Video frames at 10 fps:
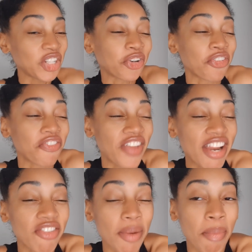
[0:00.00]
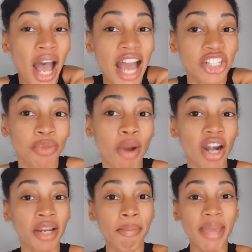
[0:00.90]
Your favorite
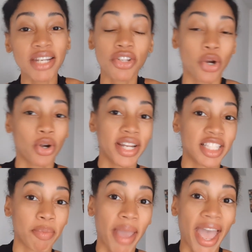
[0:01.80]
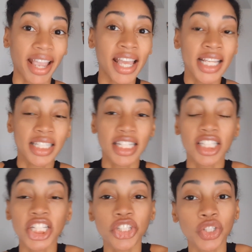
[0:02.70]
Poshmark mentor is back to
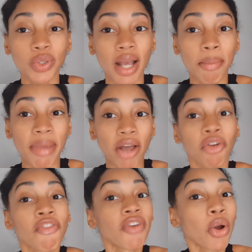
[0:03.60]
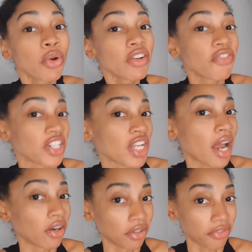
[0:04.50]
teach you about phone
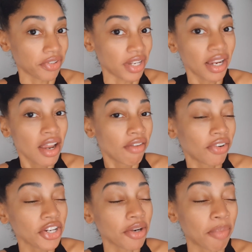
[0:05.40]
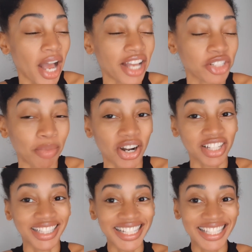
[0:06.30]
photography for your
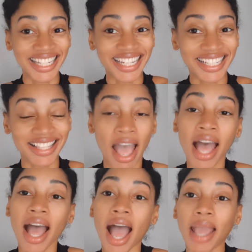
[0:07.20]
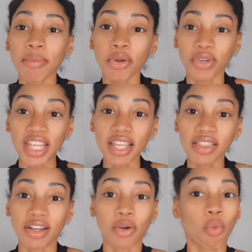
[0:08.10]
Poshmark listings. I'm
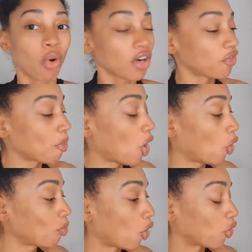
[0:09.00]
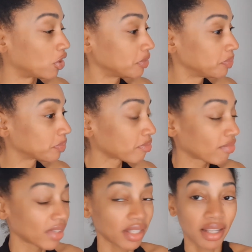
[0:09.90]
Monique, the work from home mogul,
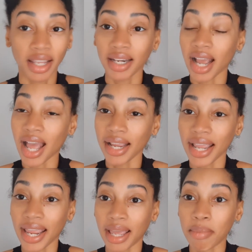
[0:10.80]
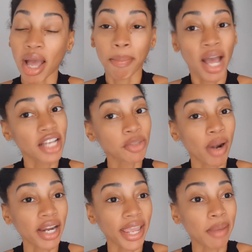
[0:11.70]
and I am a
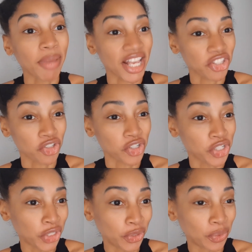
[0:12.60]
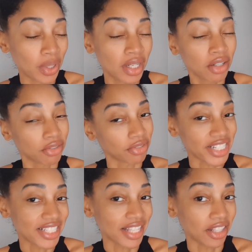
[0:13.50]
Poshmark ambassador to
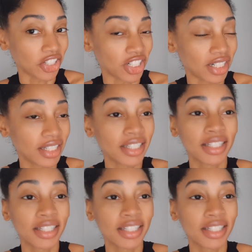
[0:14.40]
reseller,